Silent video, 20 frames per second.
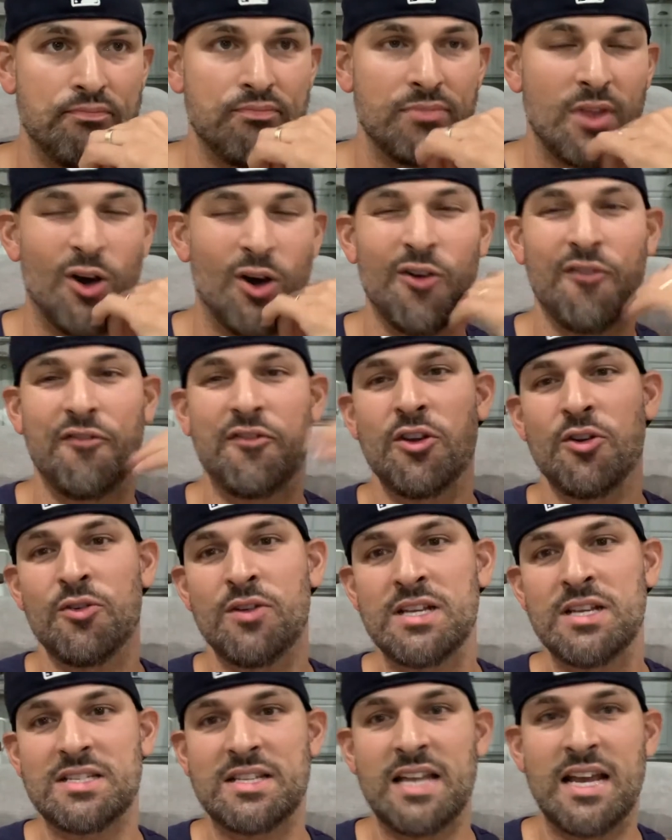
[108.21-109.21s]
Oh,
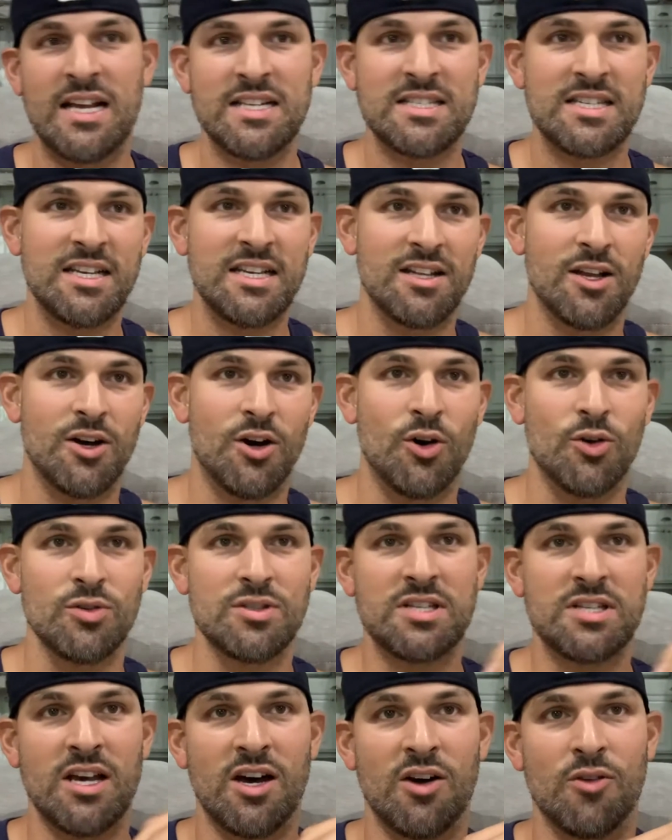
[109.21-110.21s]
Fury's dancing in the
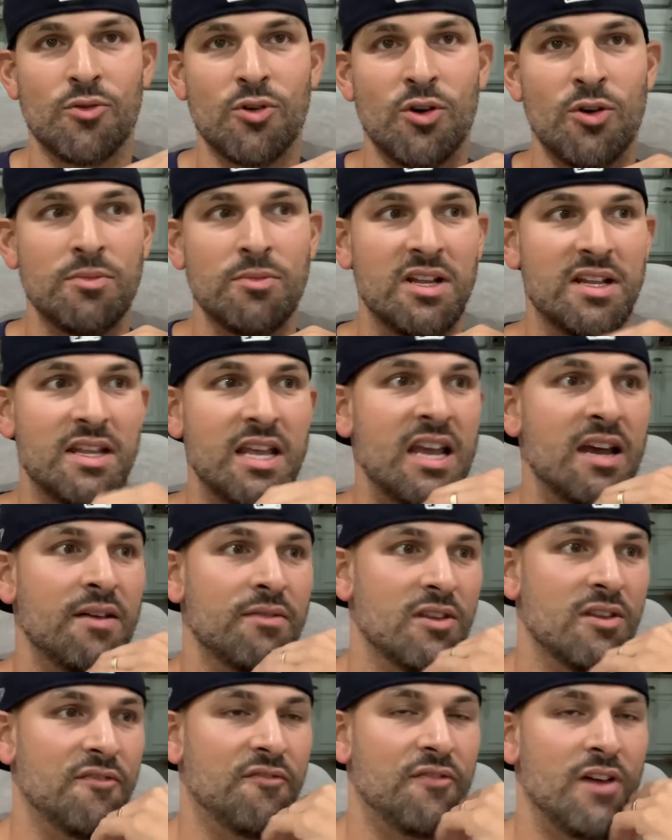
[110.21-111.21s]
hotel room the day of
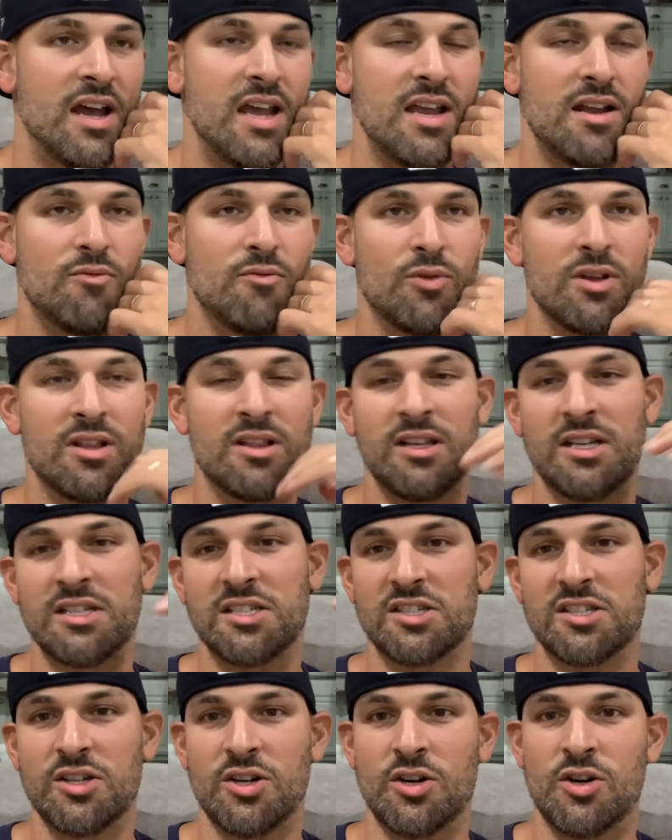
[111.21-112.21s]
the fight with
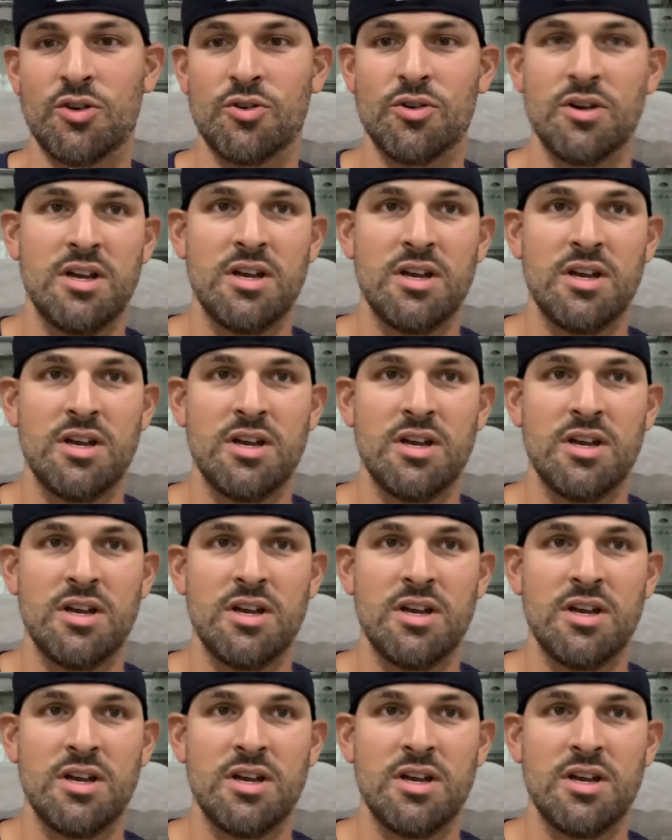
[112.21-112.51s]
Klitschko.